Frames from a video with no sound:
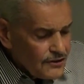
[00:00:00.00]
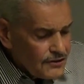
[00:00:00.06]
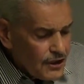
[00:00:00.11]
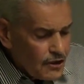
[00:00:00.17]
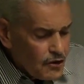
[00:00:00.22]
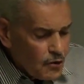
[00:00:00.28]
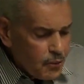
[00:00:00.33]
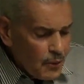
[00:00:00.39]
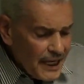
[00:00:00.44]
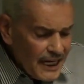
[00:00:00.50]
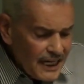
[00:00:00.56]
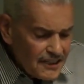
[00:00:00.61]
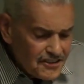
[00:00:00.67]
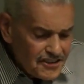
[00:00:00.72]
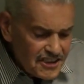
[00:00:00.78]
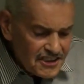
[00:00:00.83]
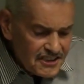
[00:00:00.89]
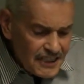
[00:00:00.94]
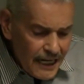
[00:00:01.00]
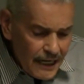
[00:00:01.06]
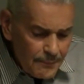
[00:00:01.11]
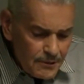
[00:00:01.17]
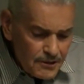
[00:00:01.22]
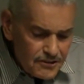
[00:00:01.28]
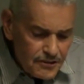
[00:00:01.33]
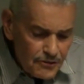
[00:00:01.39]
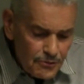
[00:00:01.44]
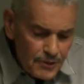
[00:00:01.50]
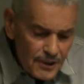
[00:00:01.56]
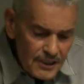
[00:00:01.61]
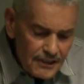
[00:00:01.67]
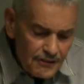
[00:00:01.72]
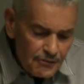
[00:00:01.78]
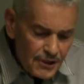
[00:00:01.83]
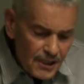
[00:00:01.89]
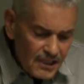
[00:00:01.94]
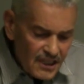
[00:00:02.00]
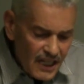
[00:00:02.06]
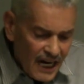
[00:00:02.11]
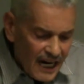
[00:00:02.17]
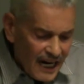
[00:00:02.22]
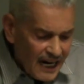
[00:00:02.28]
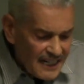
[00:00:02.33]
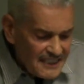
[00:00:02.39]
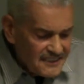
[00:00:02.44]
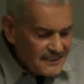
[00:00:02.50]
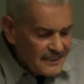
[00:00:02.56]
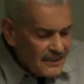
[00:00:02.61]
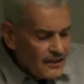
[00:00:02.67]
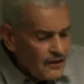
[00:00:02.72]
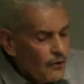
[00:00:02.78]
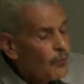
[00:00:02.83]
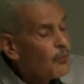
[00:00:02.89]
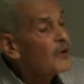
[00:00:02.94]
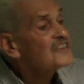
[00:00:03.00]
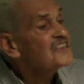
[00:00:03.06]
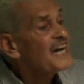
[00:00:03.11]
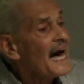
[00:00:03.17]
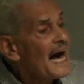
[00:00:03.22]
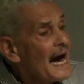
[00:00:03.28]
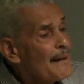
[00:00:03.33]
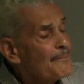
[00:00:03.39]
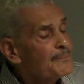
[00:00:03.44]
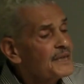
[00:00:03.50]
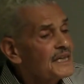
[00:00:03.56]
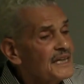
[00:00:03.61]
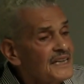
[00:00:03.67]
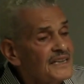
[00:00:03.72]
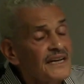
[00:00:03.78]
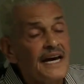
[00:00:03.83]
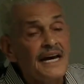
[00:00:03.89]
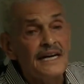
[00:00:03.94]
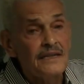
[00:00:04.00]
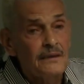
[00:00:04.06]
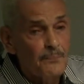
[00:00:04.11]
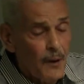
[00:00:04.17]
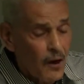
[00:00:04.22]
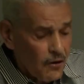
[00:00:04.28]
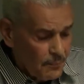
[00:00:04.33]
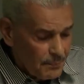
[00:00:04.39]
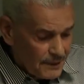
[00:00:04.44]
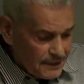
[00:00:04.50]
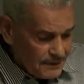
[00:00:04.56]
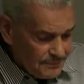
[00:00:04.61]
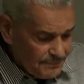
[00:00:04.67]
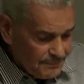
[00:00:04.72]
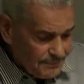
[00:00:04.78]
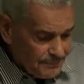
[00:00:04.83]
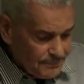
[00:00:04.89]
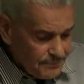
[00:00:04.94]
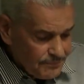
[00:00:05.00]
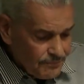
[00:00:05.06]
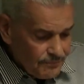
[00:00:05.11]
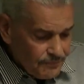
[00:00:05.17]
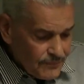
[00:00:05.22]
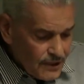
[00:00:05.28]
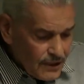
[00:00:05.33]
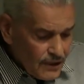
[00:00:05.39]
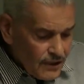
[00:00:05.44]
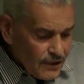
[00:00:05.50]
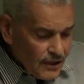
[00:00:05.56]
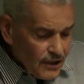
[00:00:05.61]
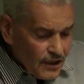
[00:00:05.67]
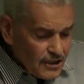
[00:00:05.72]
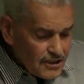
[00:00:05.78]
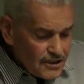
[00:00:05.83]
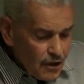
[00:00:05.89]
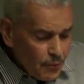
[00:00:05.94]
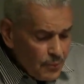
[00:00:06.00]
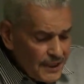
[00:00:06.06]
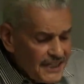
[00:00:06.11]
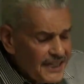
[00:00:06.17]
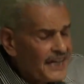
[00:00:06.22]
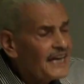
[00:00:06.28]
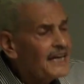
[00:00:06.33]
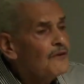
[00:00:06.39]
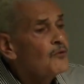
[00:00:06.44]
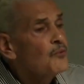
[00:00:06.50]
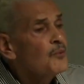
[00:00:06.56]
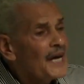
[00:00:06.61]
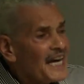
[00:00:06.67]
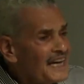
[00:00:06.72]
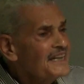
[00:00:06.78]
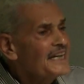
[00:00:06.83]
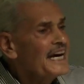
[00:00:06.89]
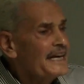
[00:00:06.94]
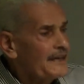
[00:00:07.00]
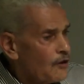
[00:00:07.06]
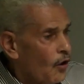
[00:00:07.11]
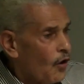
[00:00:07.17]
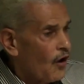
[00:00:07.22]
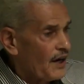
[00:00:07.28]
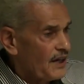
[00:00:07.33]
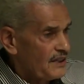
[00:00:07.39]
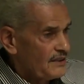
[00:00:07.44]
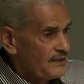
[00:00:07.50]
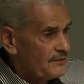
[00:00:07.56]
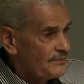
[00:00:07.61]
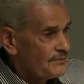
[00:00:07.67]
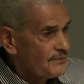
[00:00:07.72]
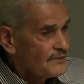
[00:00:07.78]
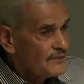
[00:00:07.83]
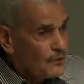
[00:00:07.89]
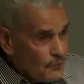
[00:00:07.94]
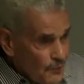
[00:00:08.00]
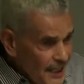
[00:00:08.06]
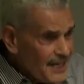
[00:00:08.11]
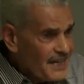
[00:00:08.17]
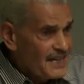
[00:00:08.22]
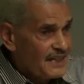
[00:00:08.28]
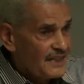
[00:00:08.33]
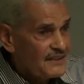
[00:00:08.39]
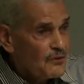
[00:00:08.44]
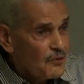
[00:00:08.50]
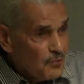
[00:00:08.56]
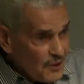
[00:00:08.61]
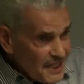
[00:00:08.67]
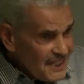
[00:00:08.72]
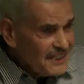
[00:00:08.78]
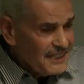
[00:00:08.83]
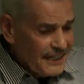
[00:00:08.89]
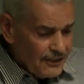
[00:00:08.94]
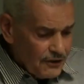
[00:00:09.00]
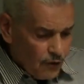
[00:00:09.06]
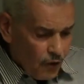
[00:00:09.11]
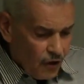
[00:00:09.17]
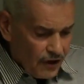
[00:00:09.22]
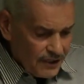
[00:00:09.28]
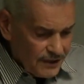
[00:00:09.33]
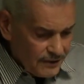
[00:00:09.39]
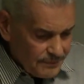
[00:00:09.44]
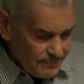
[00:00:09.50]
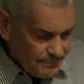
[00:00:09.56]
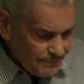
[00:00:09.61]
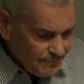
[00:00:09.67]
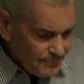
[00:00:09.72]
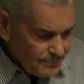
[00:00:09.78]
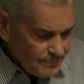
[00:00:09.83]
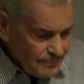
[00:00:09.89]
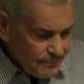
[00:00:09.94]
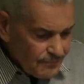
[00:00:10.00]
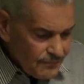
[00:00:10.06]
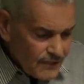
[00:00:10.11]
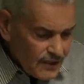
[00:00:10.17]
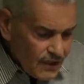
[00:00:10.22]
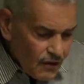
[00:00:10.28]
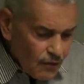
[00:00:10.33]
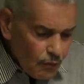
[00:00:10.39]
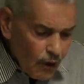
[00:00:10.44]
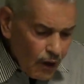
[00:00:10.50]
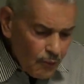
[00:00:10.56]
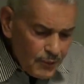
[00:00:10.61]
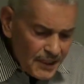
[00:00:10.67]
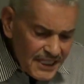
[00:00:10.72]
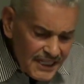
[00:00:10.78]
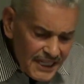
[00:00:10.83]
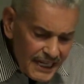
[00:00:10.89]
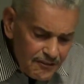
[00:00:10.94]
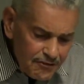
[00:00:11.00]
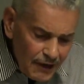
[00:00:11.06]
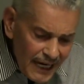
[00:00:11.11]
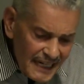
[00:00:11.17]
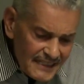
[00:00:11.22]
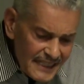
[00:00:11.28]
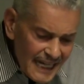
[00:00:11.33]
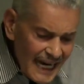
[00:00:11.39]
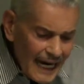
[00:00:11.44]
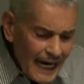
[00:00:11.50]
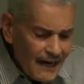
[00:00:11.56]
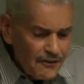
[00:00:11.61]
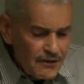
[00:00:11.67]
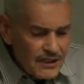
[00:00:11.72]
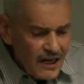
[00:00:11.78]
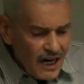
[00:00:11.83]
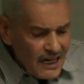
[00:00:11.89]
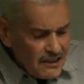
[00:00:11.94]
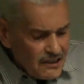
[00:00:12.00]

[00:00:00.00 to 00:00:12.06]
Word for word: The queen, she's able to really realize what's happening in the moment. So we need we need order. We we need order. What we need right now in our